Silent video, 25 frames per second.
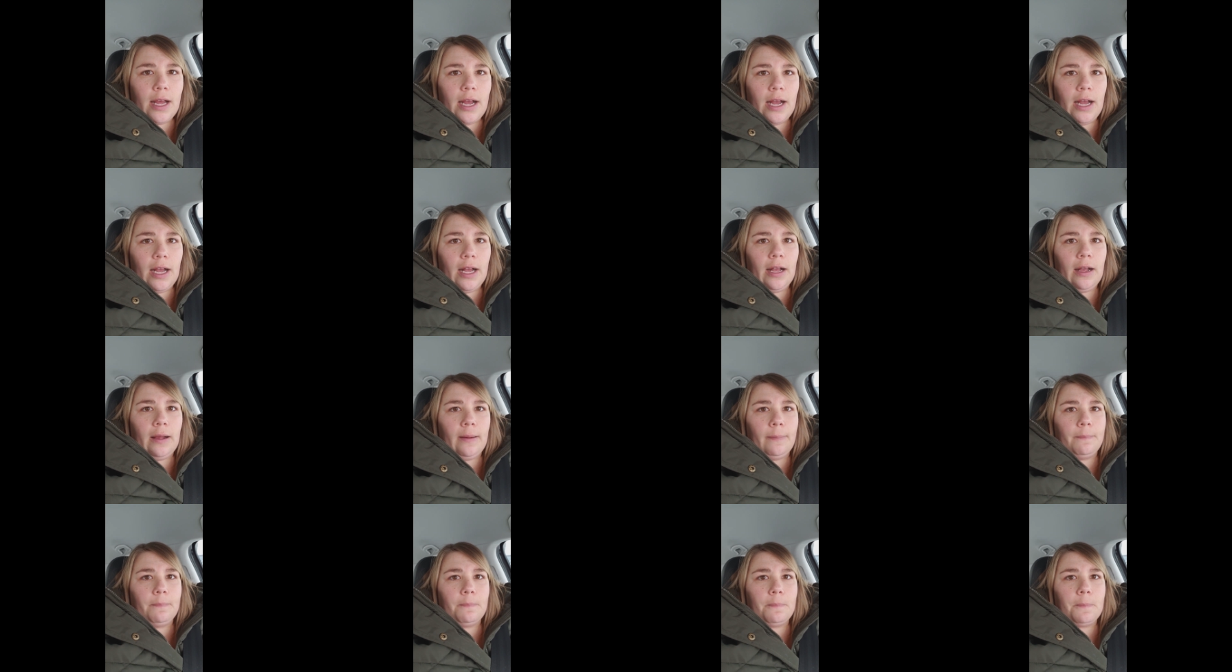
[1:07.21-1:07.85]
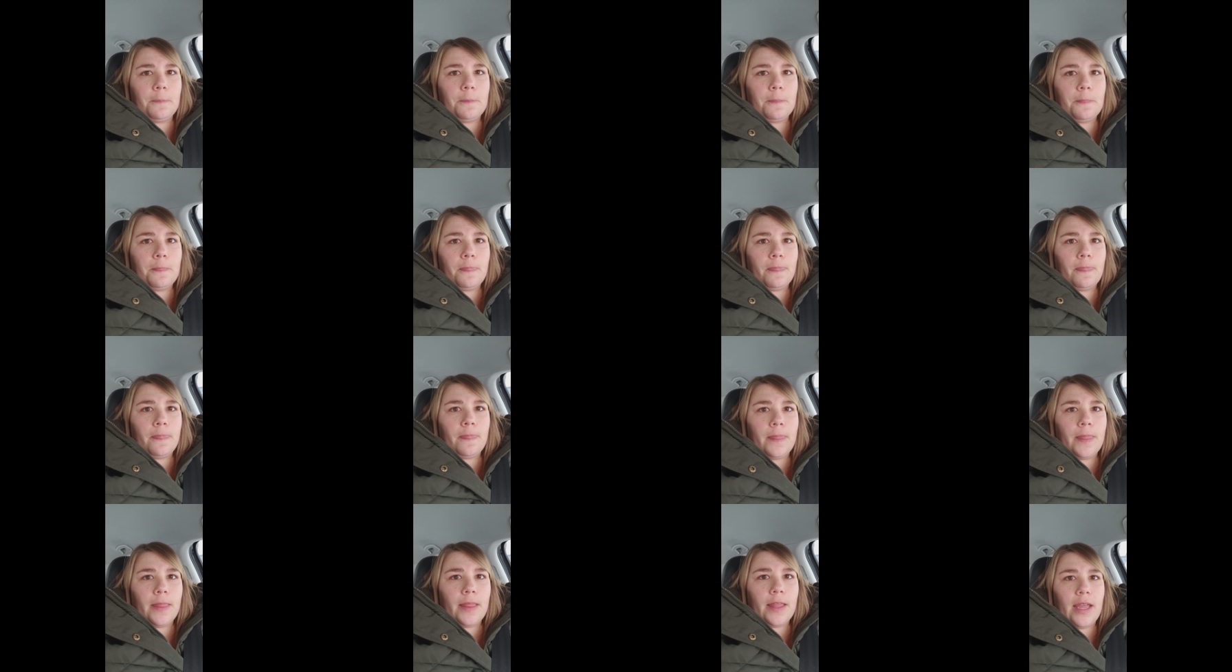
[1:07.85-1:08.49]
Um,
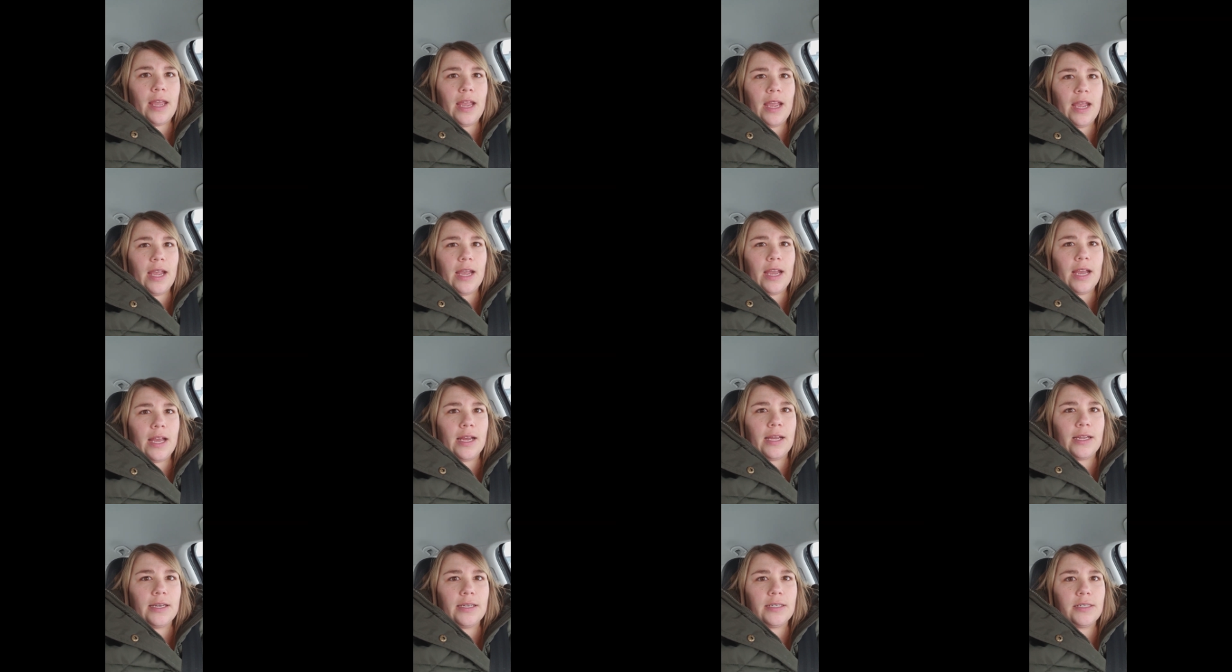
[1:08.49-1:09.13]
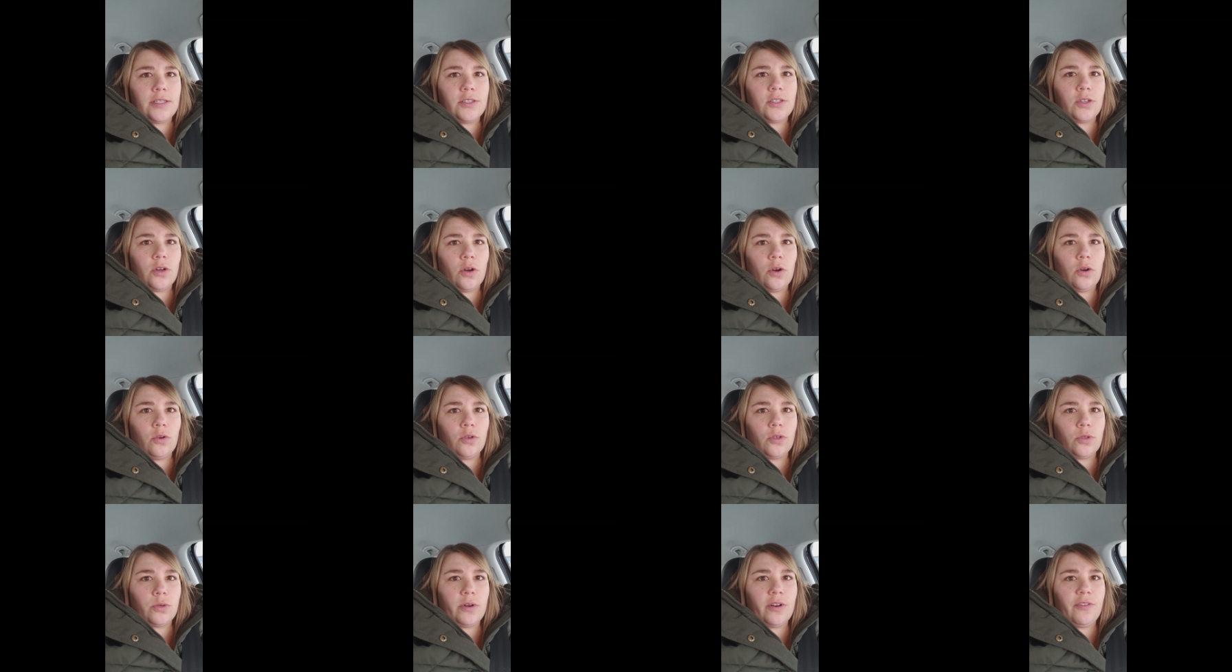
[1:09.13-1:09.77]
and
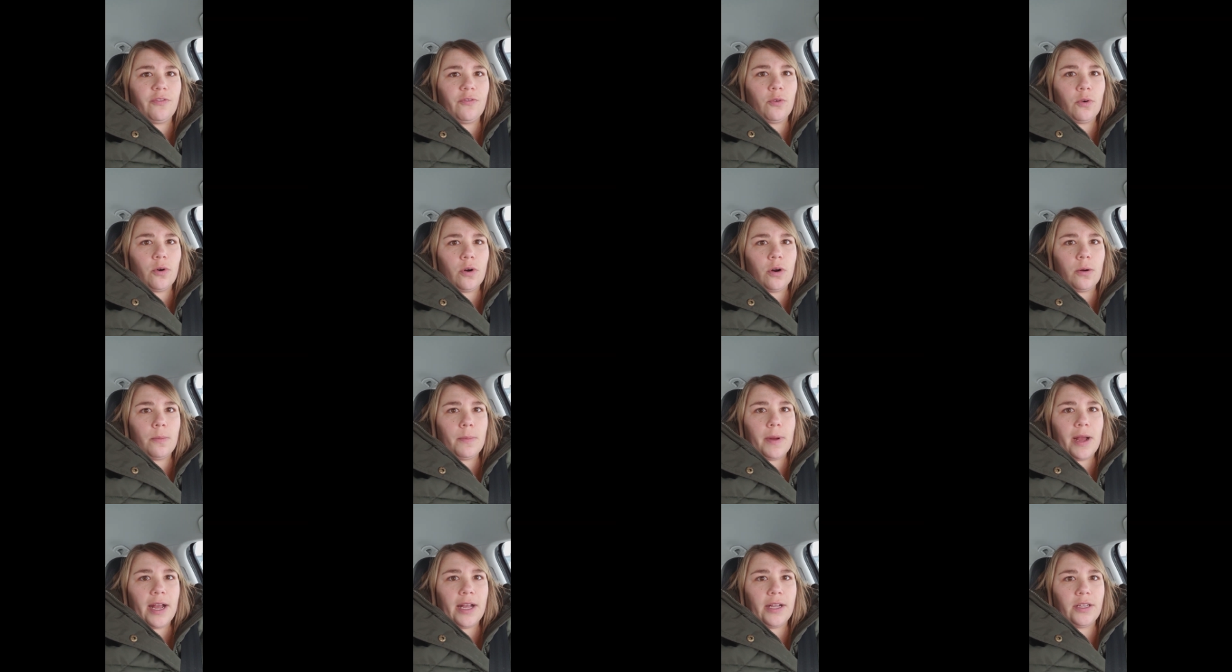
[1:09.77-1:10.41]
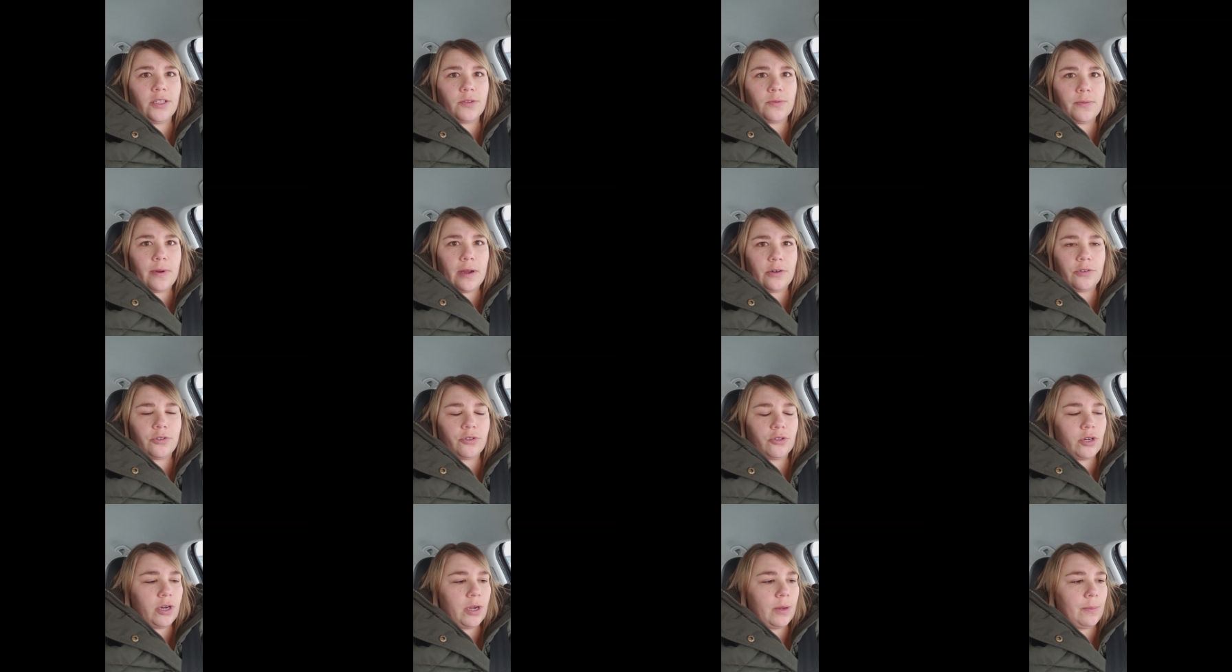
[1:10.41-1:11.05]
so 24 miles
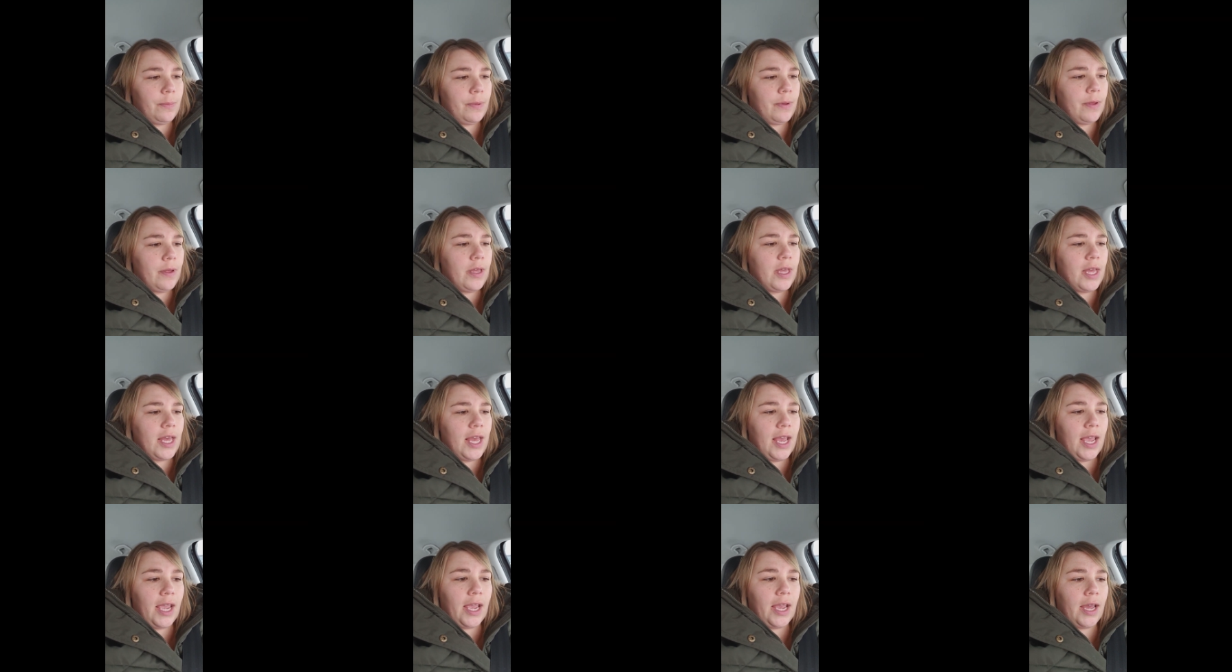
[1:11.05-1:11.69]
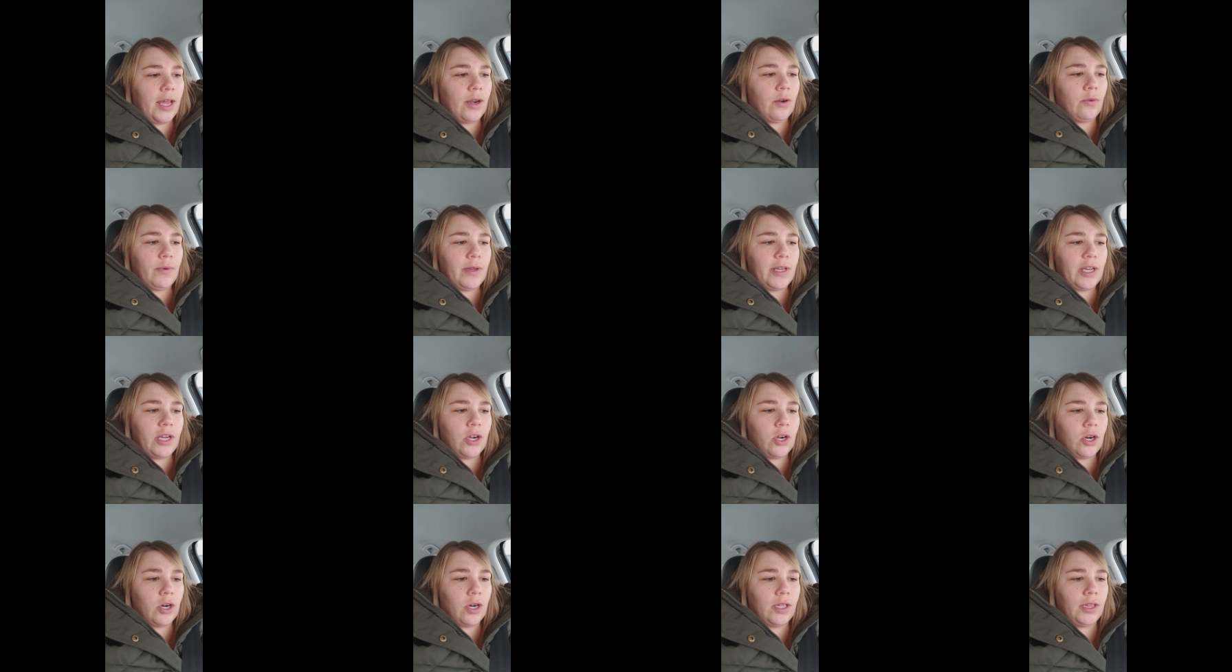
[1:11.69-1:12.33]
round trip and we
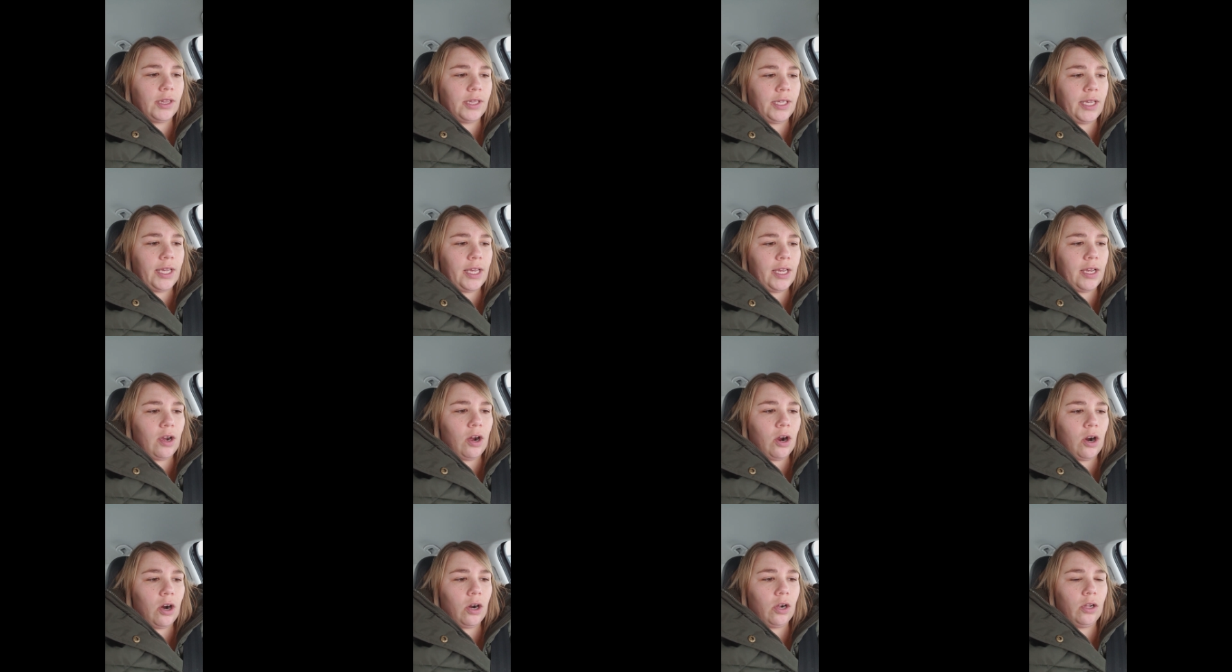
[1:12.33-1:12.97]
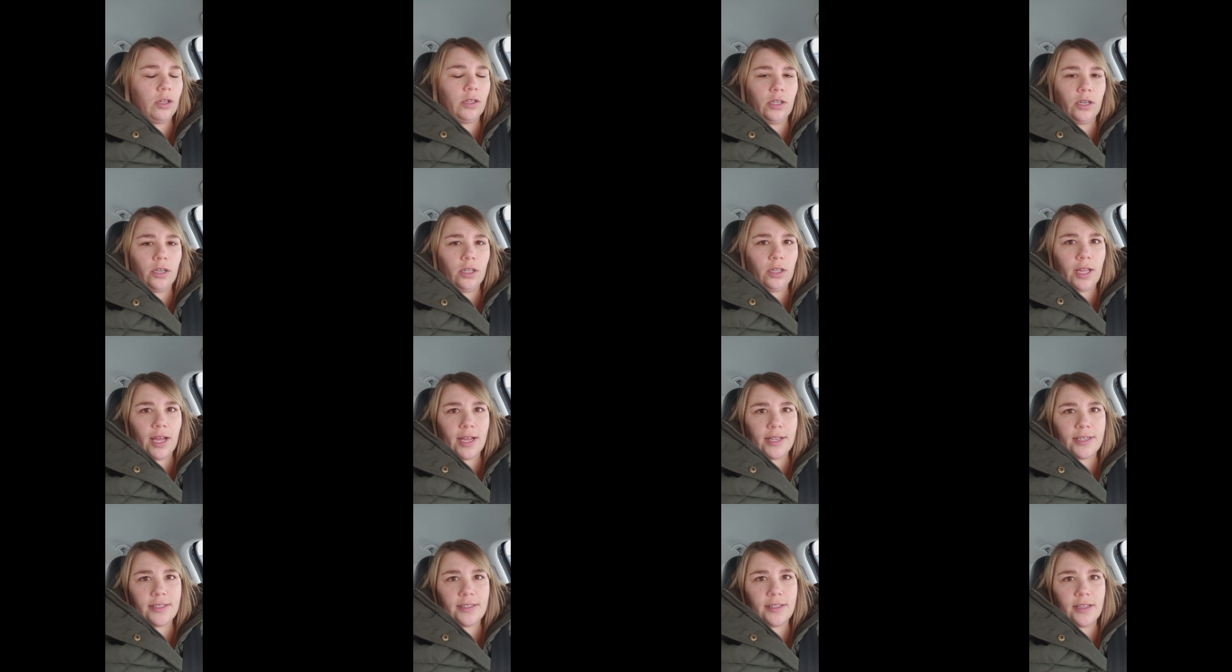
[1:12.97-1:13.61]
currently are a little
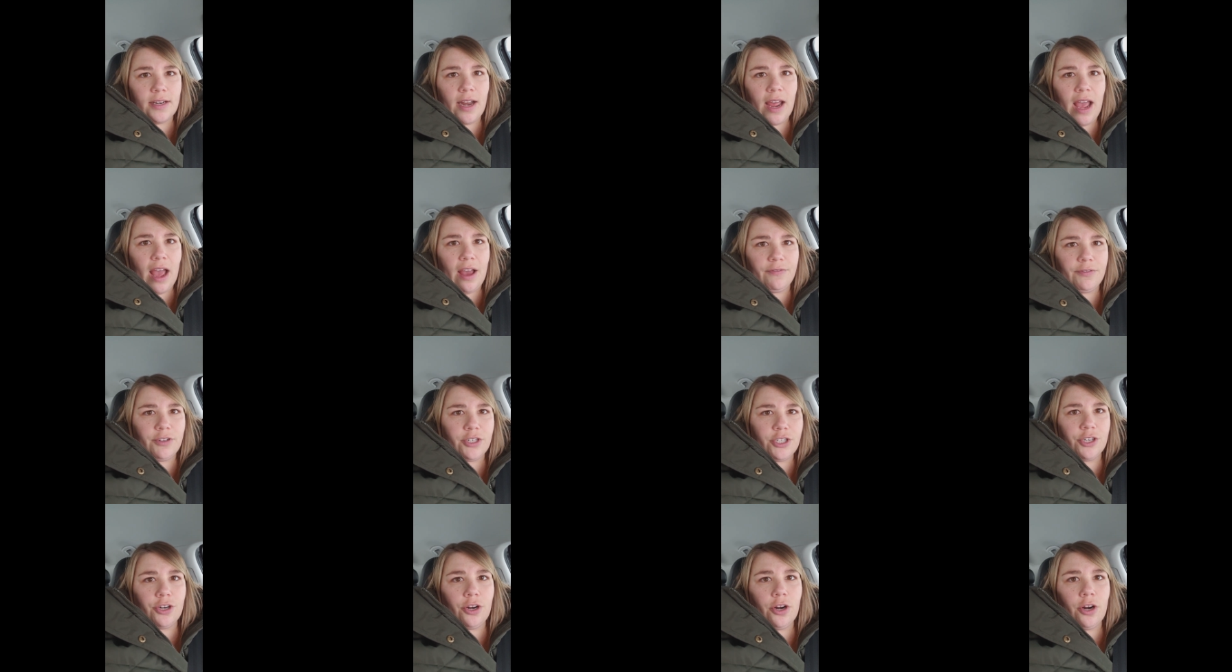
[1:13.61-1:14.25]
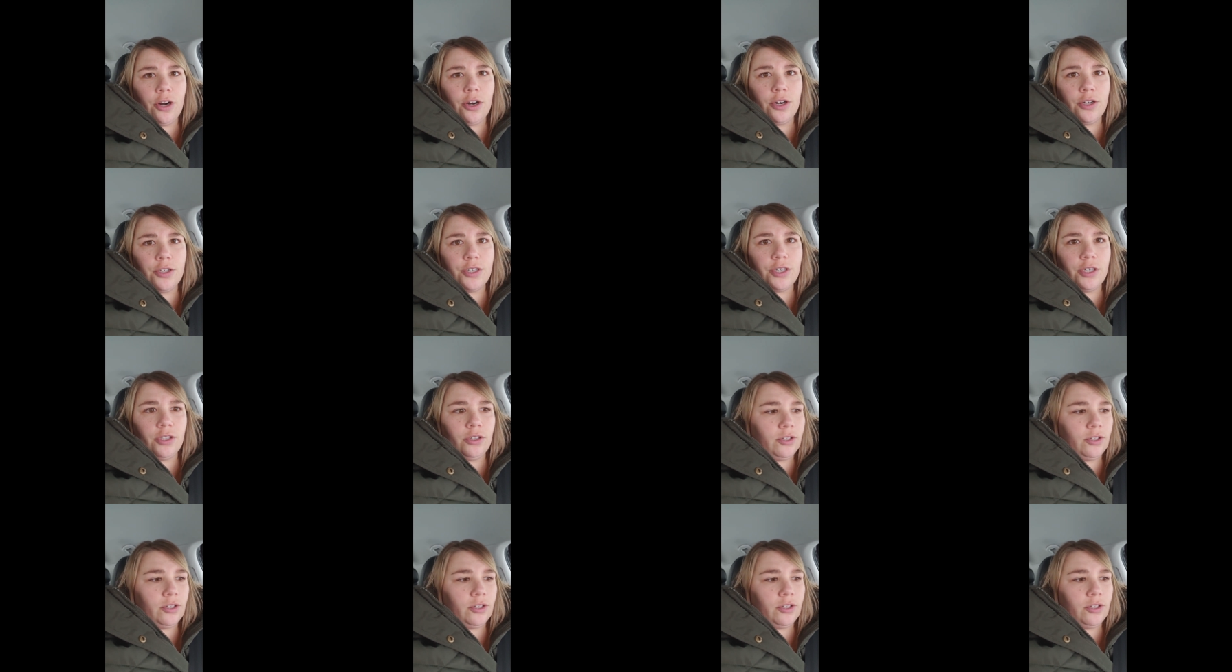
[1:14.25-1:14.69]
less than half a charge.